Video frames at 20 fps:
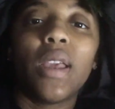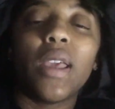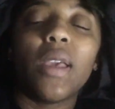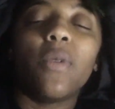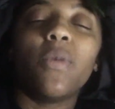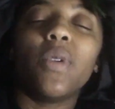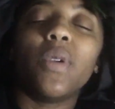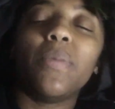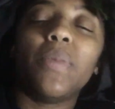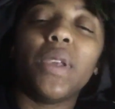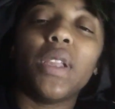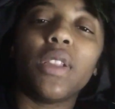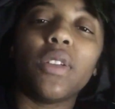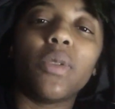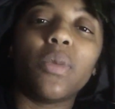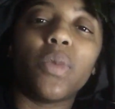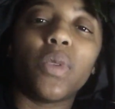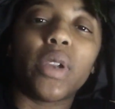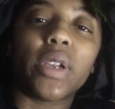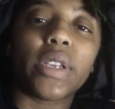It would be a
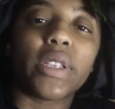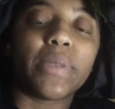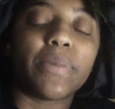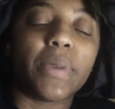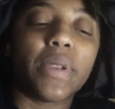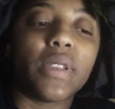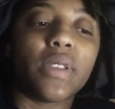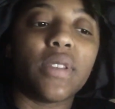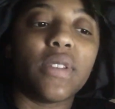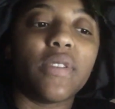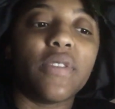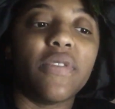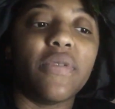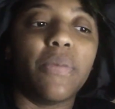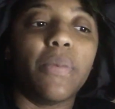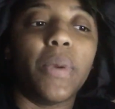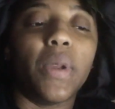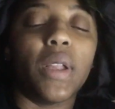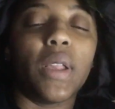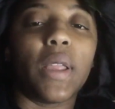little more expensive,
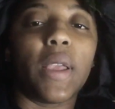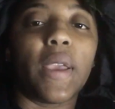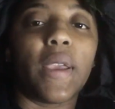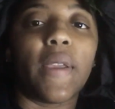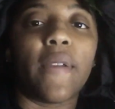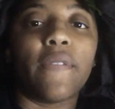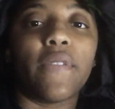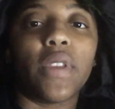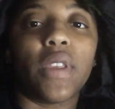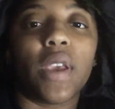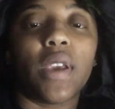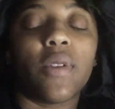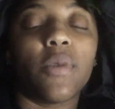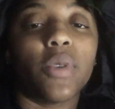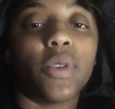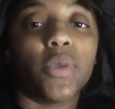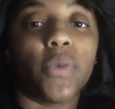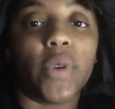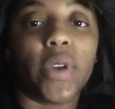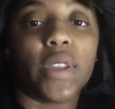but like I feel like it
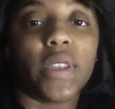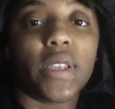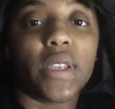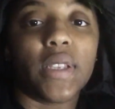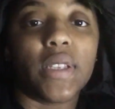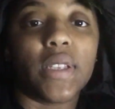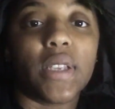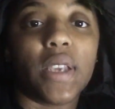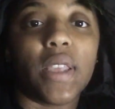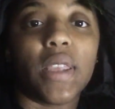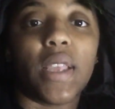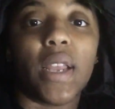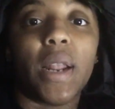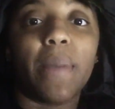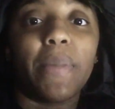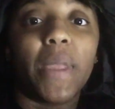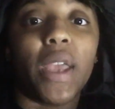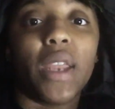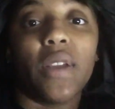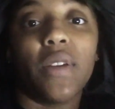was worth it seeing that
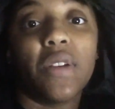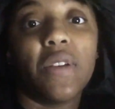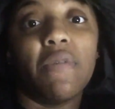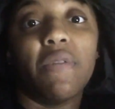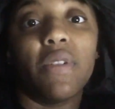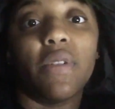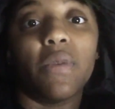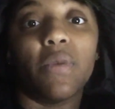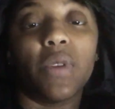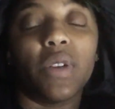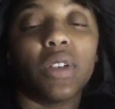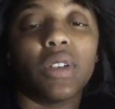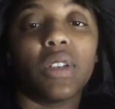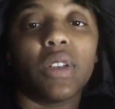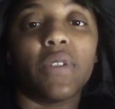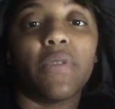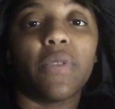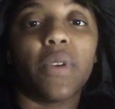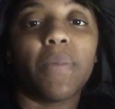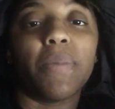I'm not even
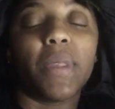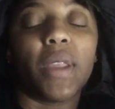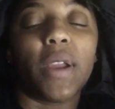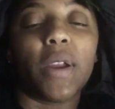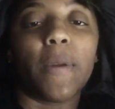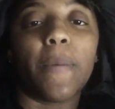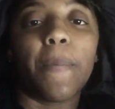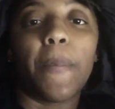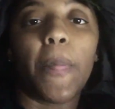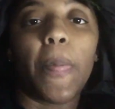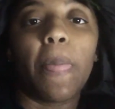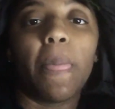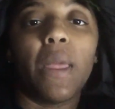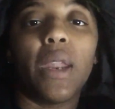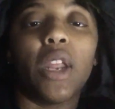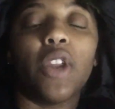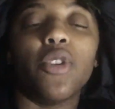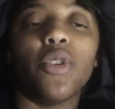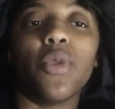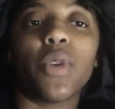originally from there.
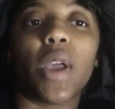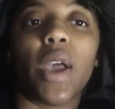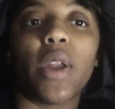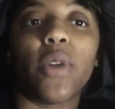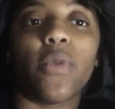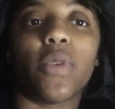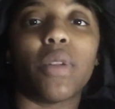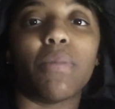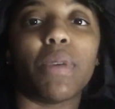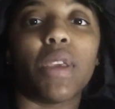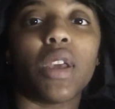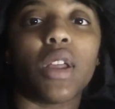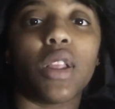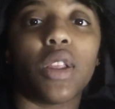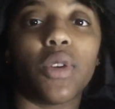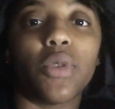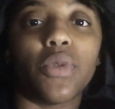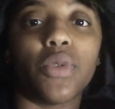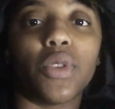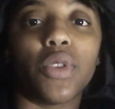And I do kind of want to be
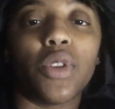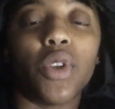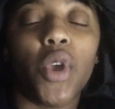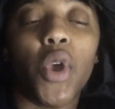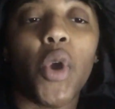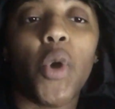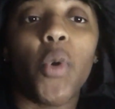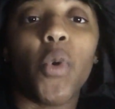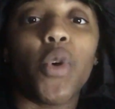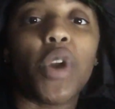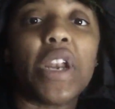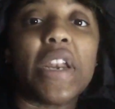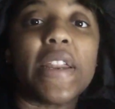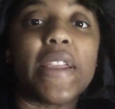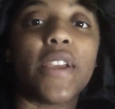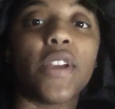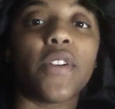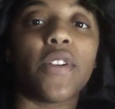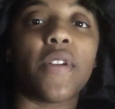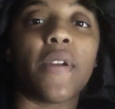close or
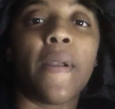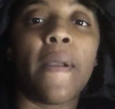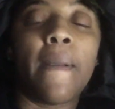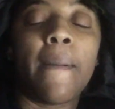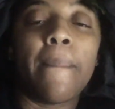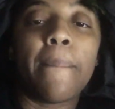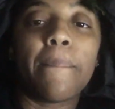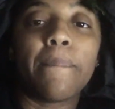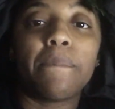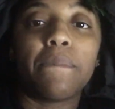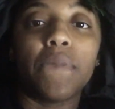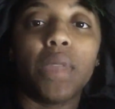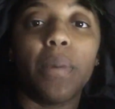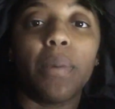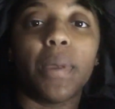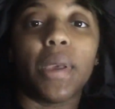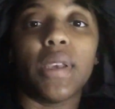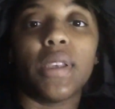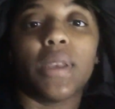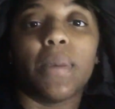near the
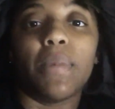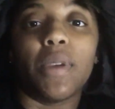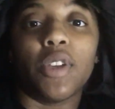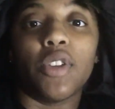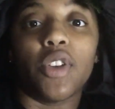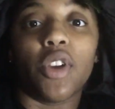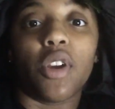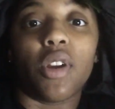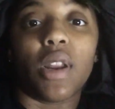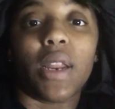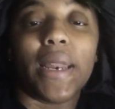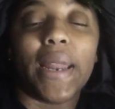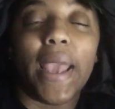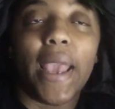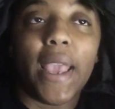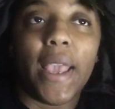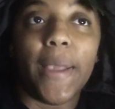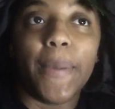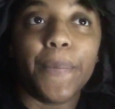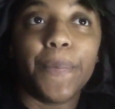place I'm interning
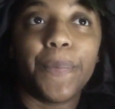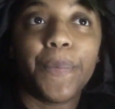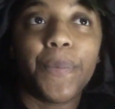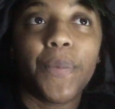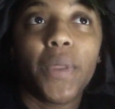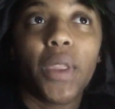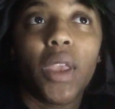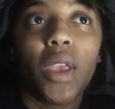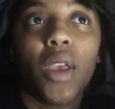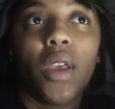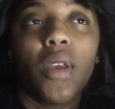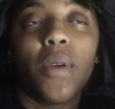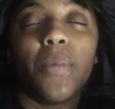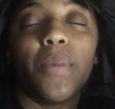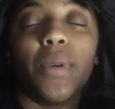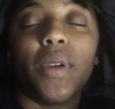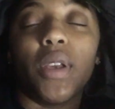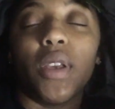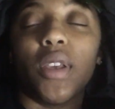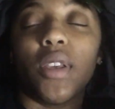at.
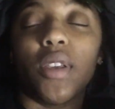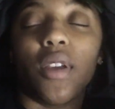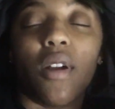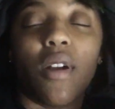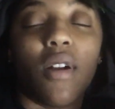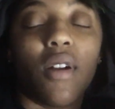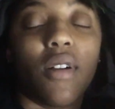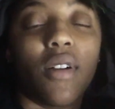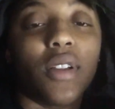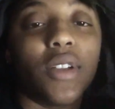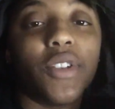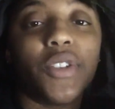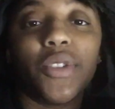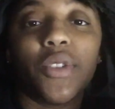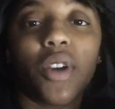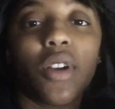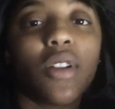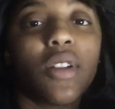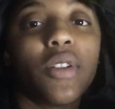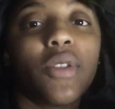But y'all, the
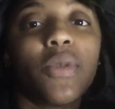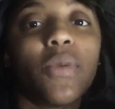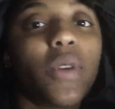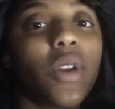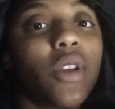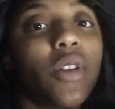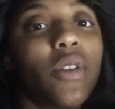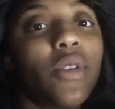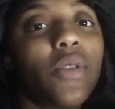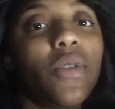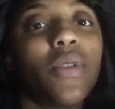struggle is real.